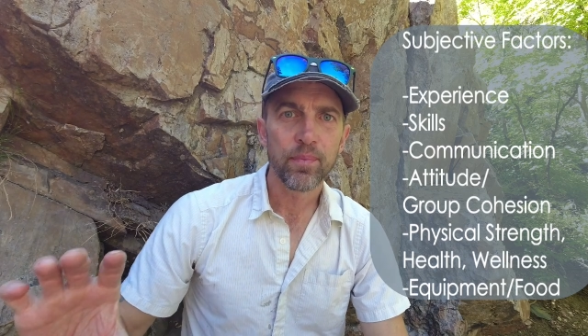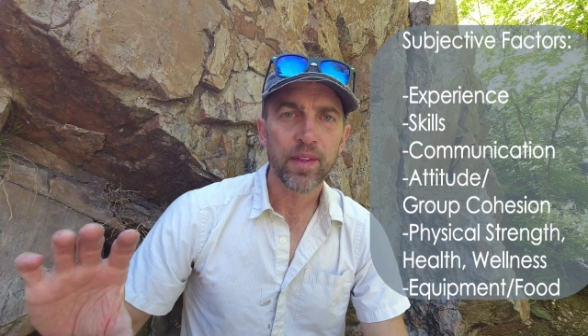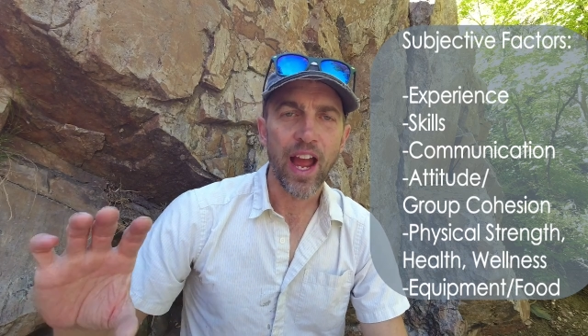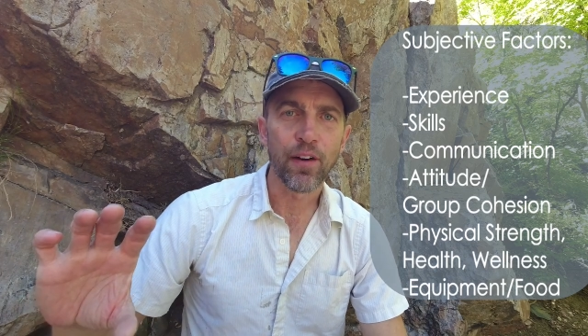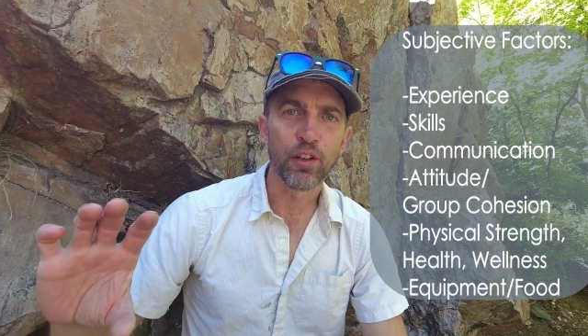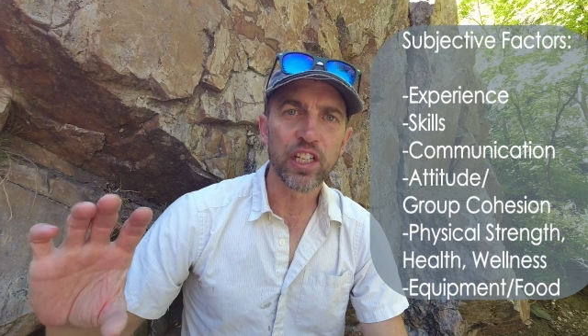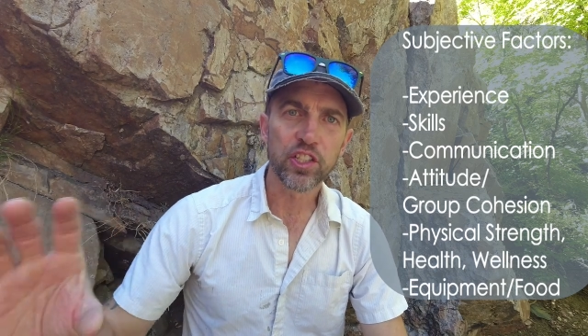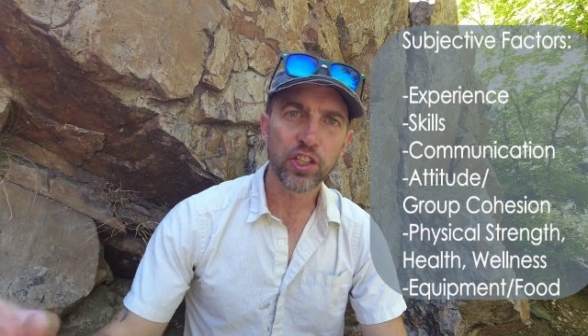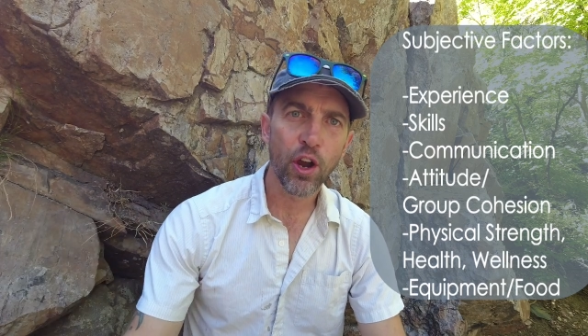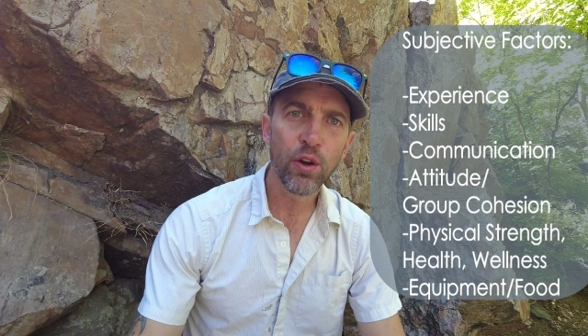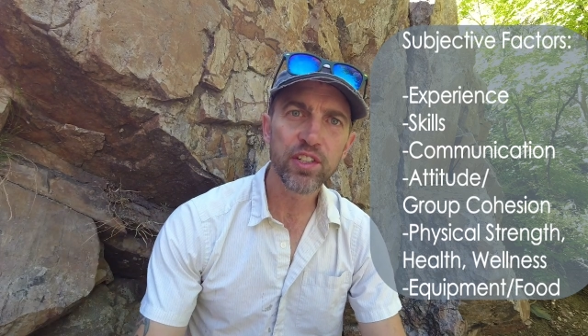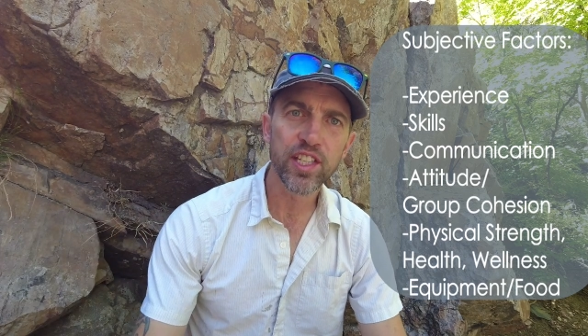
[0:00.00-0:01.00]
Have we
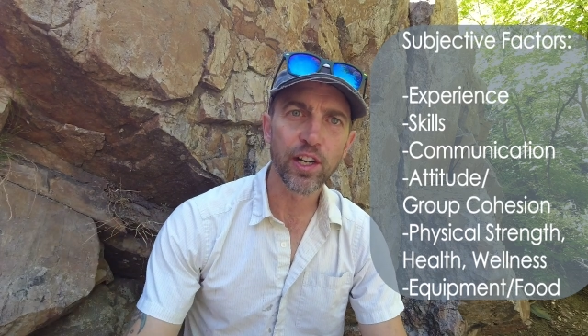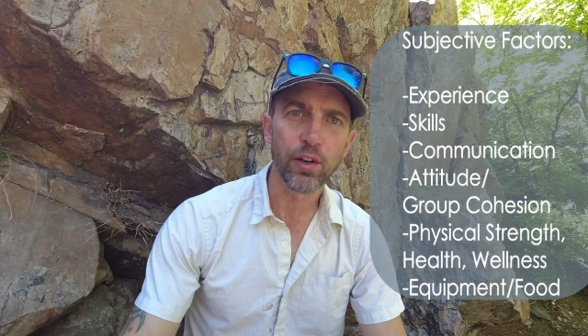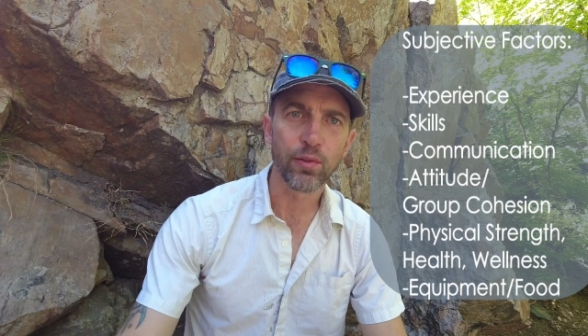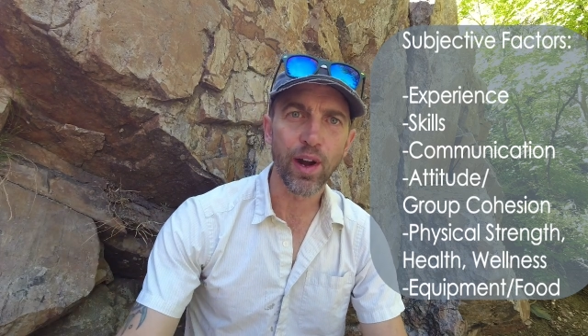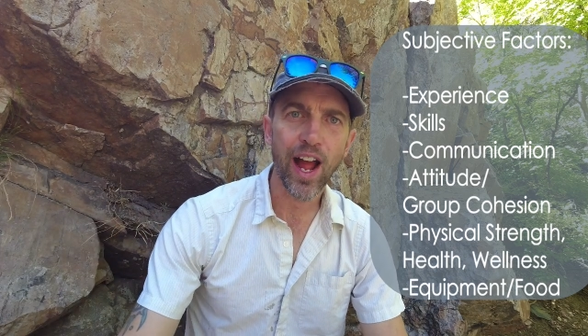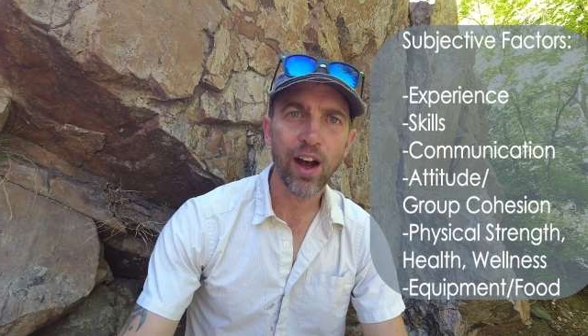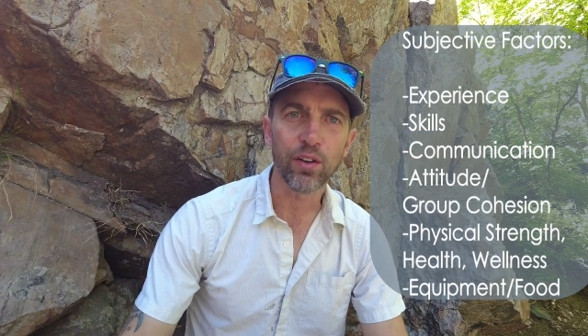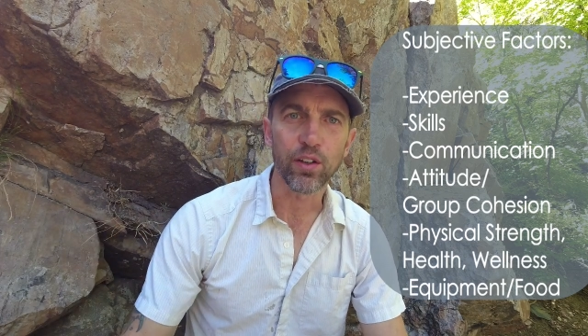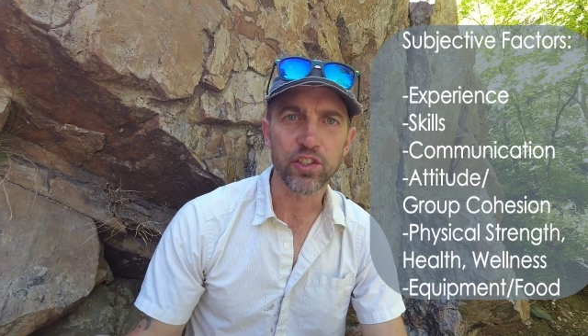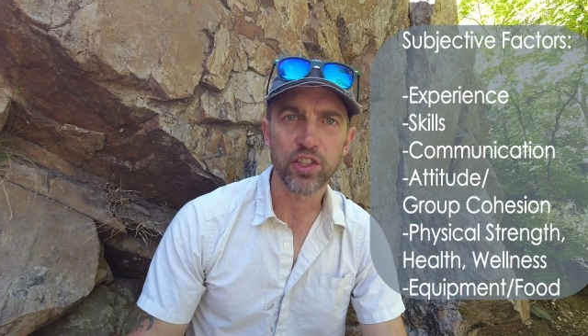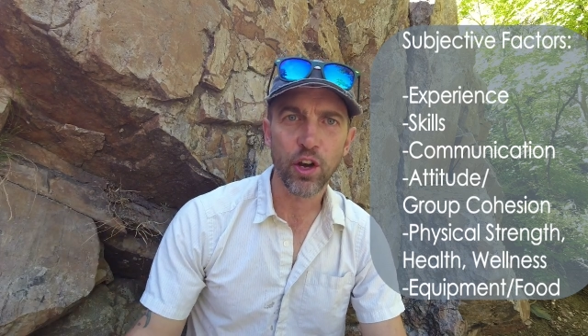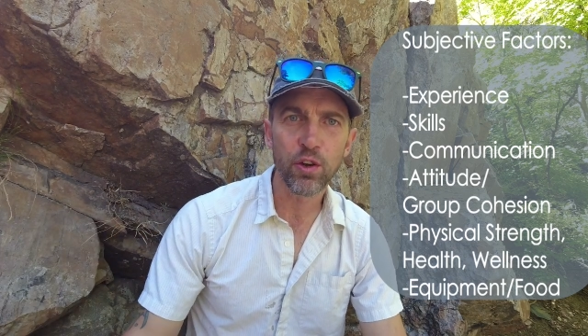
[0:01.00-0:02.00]
chosen a route or
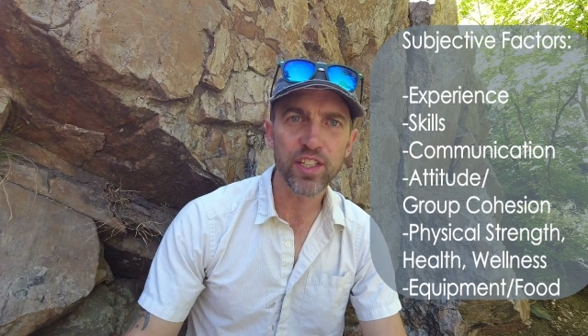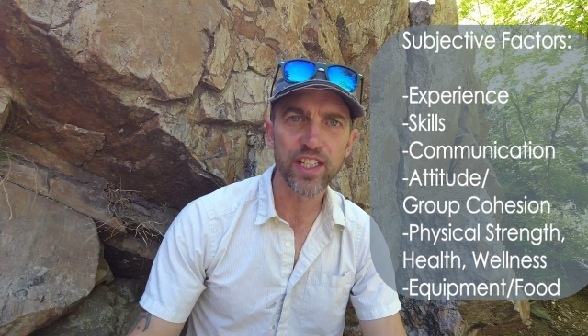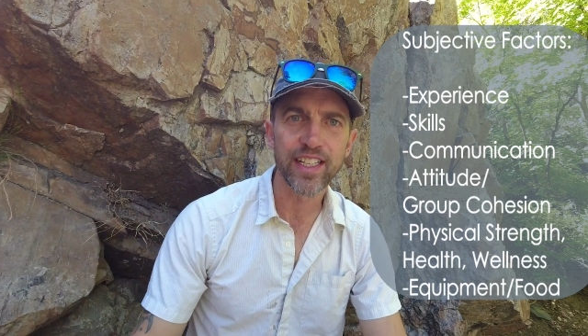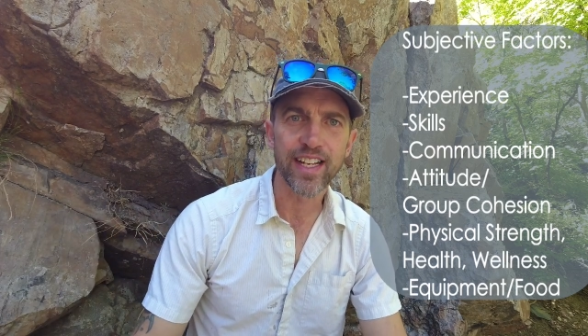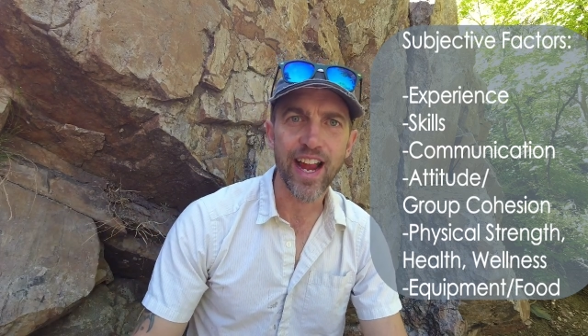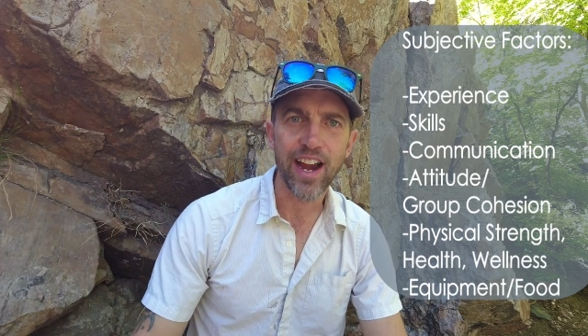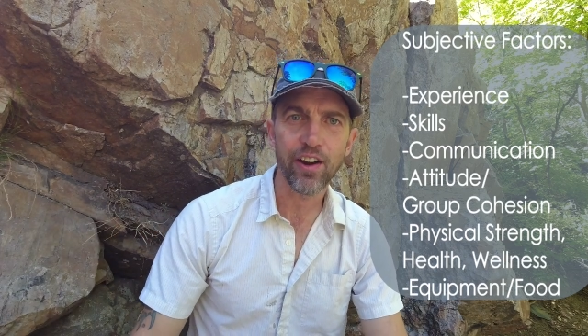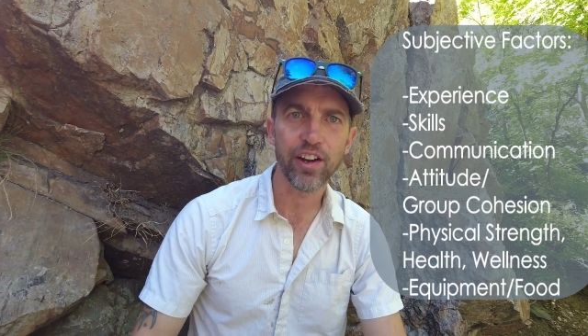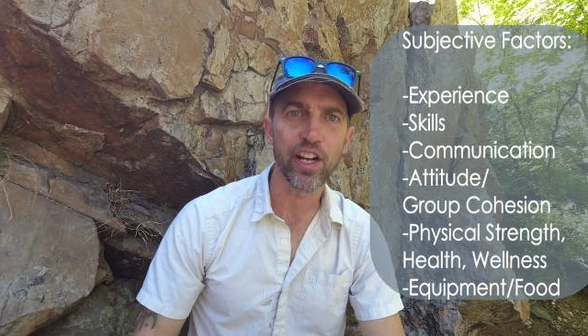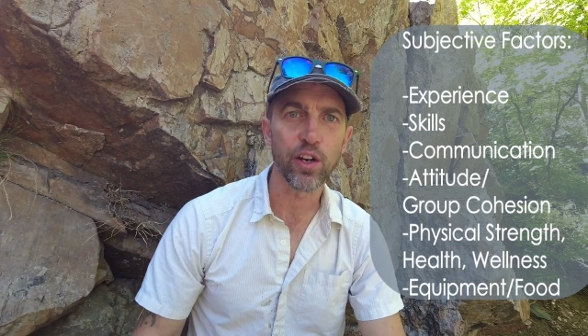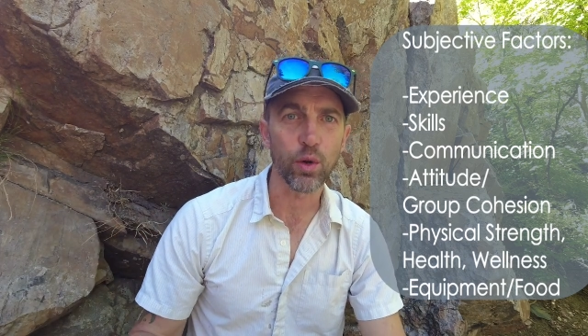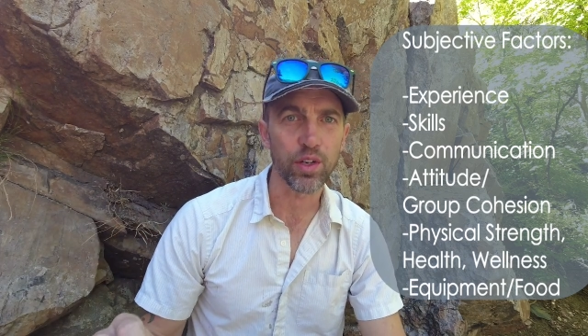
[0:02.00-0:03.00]
chosen an
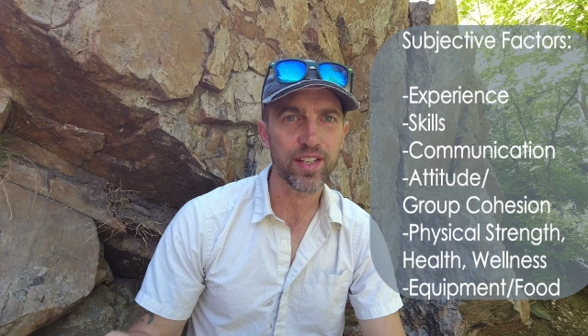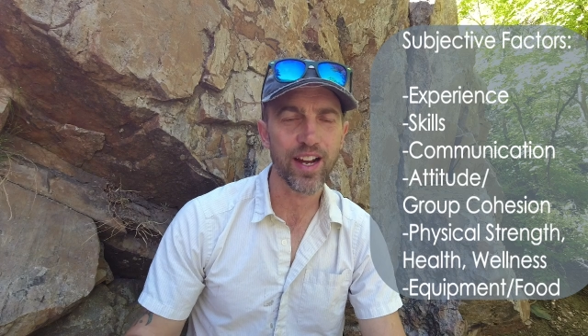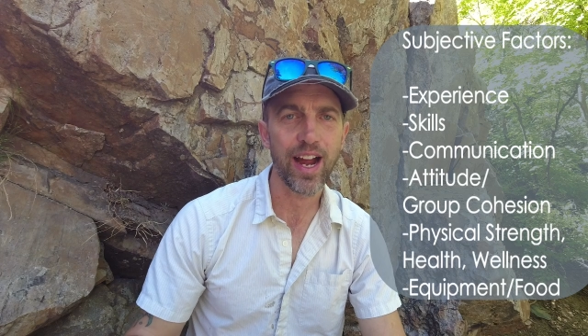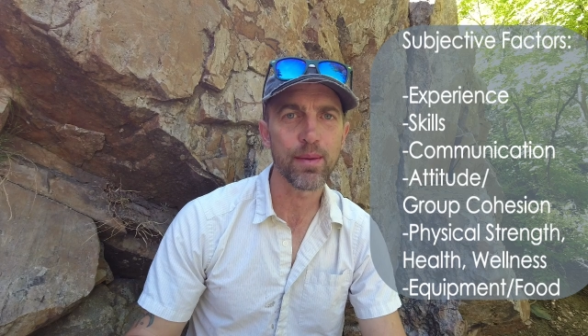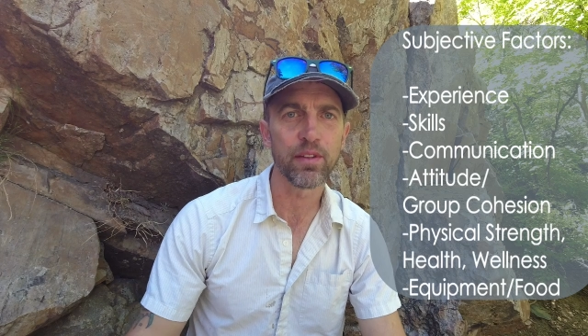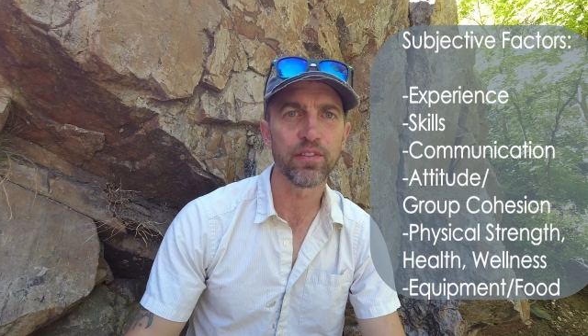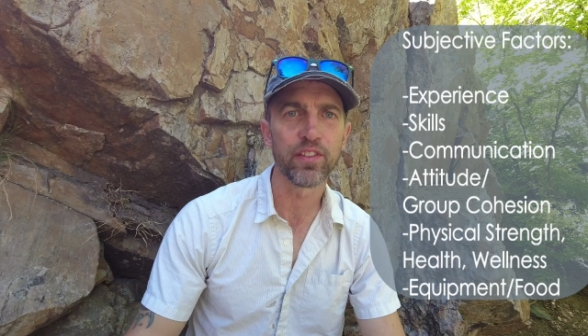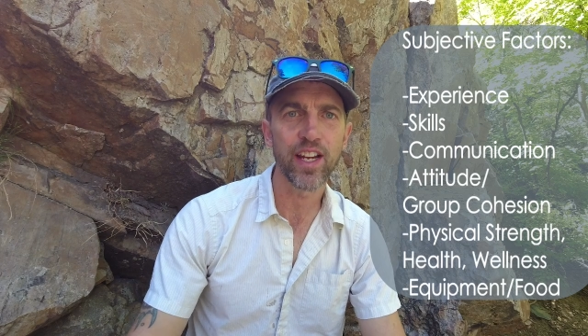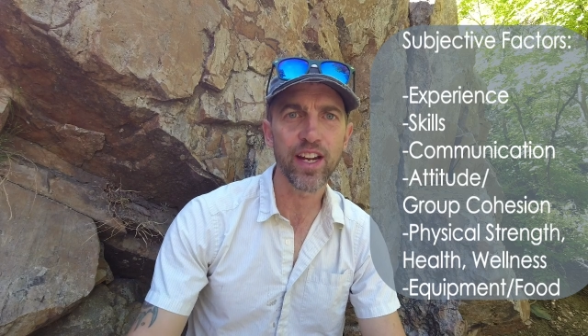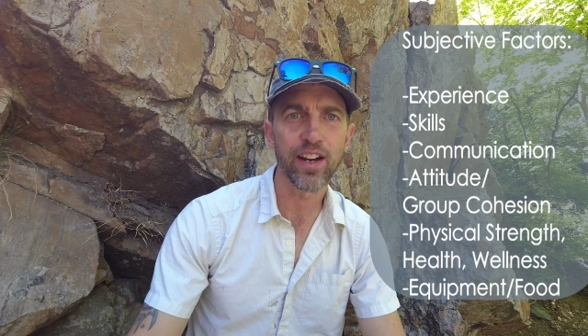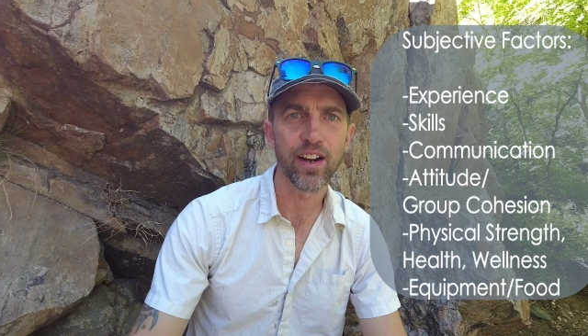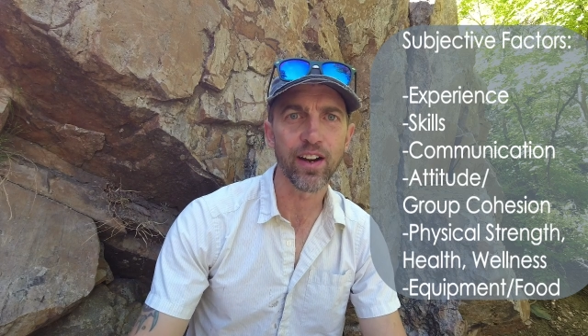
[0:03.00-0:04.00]
area or time of
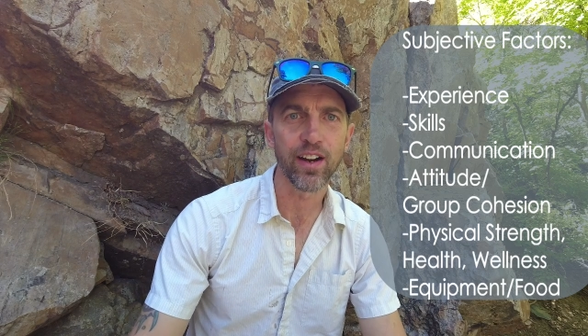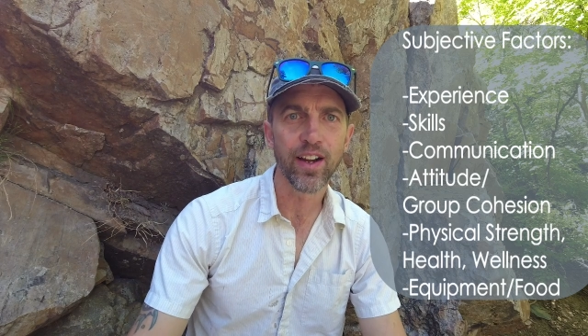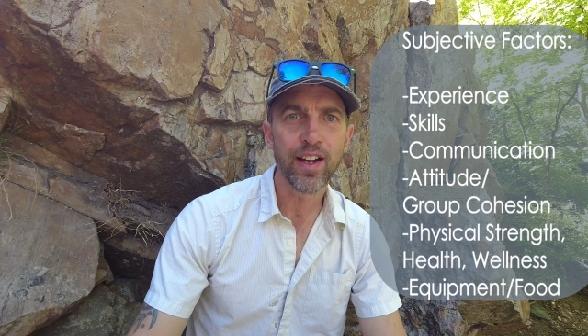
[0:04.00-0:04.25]
year